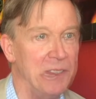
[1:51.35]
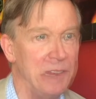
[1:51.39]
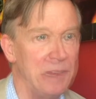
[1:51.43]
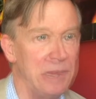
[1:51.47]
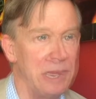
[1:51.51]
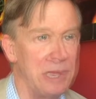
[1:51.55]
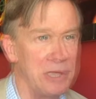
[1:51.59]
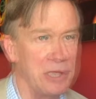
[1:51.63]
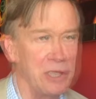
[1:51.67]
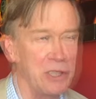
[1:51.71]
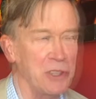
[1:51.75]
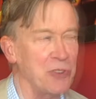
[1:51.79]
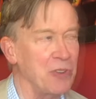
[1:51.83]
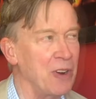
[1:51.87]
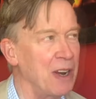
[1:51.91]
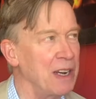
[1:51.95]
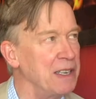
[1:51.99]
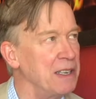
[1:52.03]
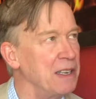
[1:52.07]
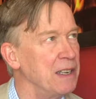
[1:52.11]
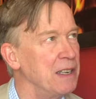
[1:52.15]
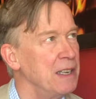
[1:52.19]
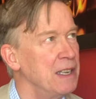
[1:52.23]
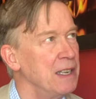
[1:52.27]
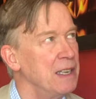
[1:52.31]
They're just trying
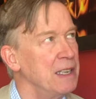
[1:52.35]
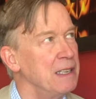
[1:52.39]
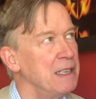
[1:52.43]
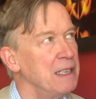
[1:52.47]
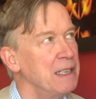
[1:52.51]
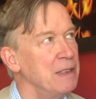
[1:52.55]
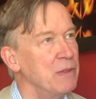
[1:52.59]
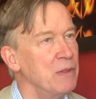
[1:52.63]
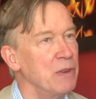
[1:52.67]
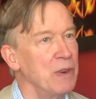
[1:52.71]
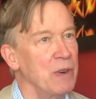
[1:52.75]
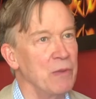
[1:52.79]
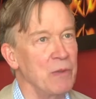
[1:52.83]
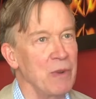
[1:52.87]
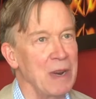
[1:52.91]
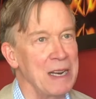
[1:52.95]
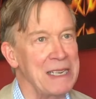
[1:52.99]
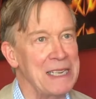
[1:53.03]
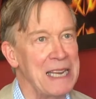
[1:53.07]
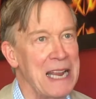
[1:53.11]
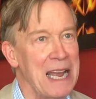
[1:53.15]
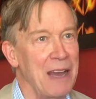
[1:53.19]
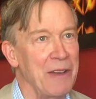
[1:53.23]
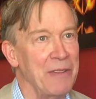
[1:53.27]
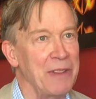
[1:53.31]
to,
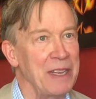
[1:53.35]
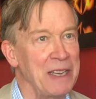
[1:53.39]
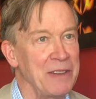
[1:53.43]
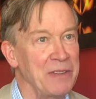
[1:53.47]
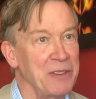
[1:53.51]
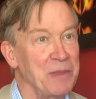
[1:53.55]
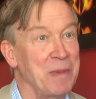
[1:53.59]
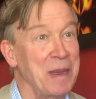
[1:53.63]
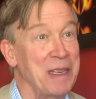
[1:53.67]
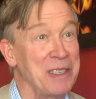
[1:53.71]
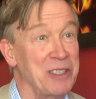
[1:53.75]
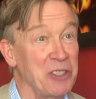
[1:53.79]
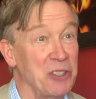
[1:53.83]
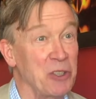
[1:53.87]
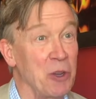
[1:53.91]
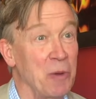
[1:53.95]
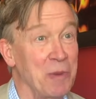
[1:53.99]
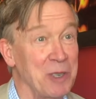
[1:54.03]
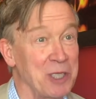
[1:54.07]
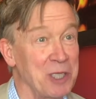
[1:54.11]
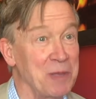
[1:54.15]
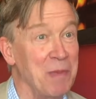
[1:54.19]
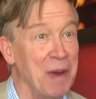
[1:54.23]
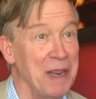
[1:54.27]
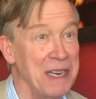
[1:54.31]
right now they have spent so
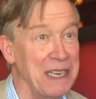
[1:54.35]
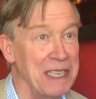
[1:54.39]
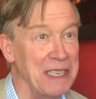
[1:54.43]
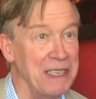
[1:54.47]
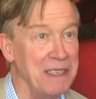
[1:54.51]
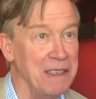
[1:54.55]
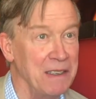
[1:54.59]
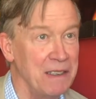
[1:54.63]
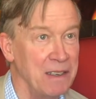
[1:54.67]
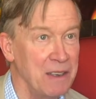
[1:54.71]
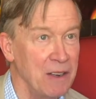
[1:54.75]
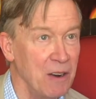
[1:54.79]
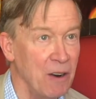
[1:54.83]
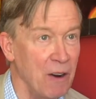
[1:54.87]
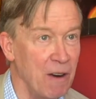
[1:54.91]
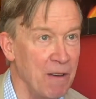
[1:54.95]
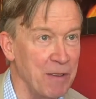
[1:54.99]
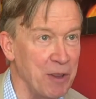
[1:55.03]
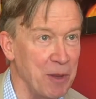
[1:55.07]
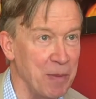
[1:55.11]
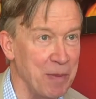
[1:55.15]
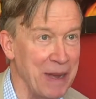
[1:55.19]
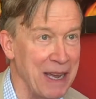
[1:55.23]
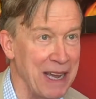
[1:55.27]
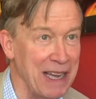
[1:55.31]
much money over
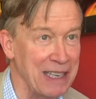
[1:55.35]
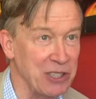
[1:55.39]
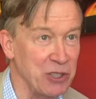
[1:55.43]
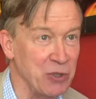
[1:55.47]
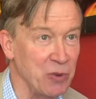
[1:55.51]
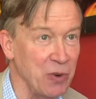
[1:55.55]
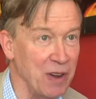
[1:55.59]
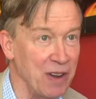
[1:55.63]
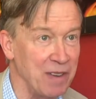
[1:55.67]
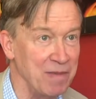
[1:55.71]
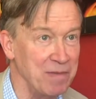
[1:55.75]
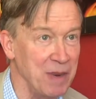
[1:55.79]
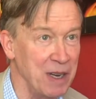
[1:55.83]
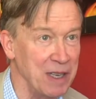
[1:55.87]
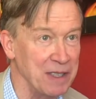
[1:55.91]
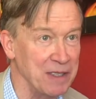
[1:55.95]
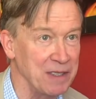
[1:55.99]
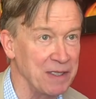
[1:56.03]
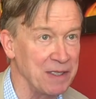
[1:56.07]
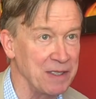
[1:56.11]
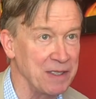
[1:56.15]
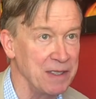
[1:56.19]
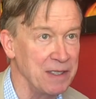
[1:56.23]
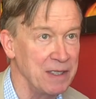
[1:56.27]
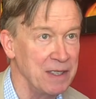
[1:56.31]
the past 12
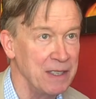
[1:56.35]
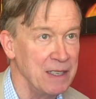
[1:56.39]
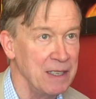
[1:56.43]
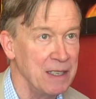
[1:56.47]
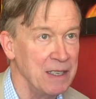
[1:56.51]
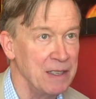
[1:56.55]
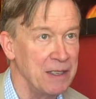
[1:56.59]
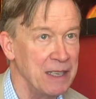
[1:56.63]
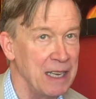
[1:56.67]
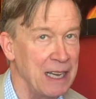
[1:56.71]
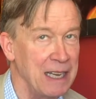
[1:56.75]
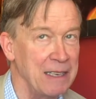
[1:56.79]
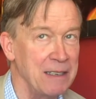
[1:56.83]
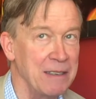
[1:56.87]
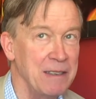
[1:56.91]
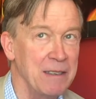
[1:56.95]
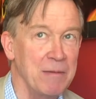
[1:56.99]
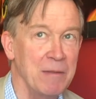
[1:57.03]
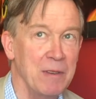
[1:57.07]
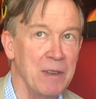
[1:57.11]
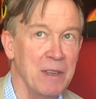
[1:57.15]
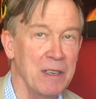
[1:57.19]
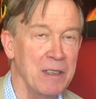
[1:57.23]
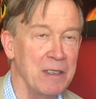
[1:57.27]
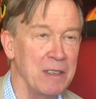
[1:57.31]
months that
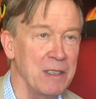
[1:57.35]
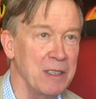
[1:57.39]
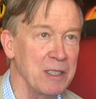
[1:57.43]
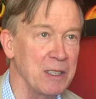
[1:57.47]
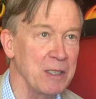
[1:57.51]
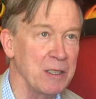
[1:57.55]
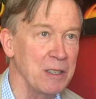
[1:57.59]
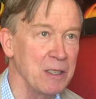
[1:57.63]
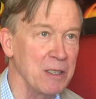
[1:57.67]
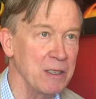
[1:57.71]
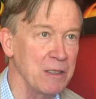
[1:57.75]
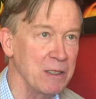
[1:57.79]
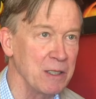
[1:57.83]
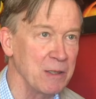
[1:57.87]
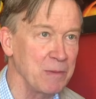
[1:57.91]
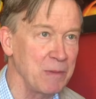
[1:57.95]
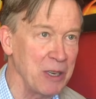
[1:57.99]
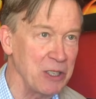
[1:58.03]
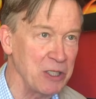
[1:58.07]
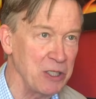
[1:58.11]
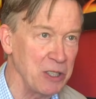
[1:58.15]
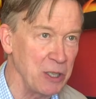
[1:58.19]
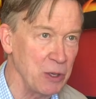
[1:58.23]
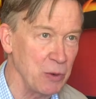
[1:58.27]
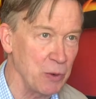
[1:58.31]

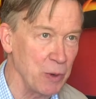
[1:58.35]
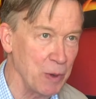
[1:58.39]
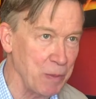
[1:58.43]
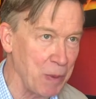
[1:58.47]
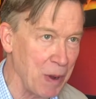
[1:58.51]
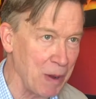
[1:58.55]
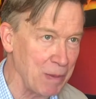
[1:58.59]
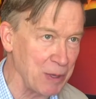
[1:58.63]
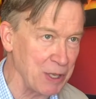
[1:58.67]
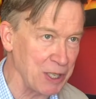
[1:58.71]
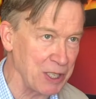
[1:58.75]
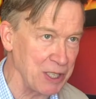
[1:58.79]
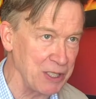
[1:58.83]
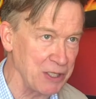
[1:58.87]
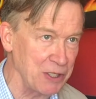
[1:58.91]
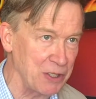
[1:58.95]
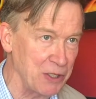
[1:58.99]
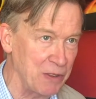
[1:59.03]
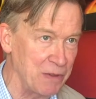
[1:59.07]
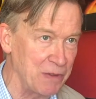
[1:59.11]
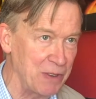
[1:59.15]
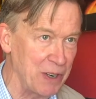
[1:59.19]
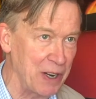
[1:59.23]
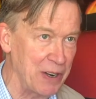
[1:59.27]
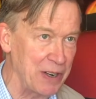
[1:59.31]
especially the Republicans
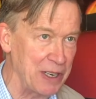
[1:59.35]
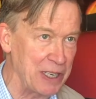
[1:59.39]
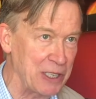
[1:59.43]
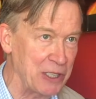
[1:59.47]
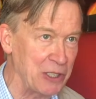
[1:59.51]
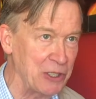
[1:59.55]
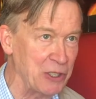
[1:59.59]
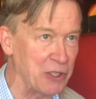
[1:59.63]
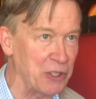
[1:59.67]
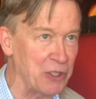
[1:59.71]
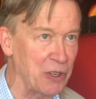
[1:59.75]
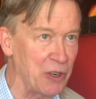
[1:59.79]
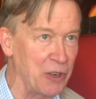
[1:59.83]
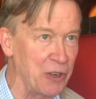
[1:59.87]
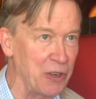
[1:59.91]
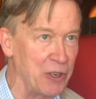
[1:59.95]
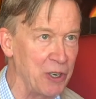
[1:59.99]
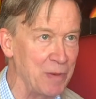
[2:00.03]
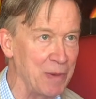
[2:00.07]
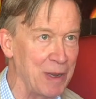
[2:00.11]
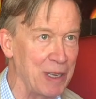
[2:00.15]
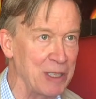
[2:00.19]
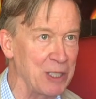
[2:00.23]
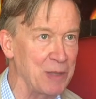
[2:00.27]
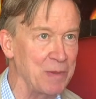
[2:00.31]
are very concerned
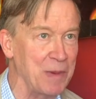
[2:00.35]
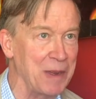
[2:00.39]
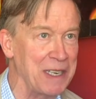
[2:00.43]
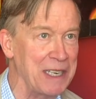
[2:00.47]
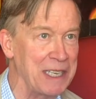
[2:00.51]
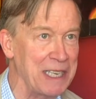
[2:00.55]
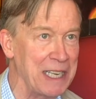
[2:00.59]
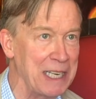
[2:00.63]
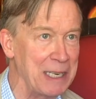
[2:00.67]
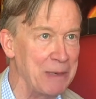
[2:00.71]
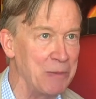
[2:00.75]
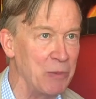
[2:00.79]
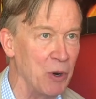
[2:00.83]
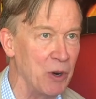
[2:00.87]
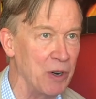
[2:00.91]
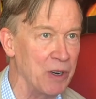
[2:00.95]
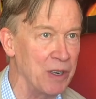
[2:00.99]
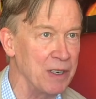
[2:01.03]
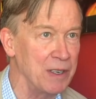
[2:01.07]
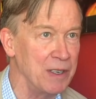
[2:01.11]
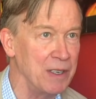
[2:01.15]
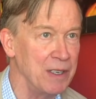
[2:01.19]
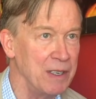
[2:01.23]
about spending any more.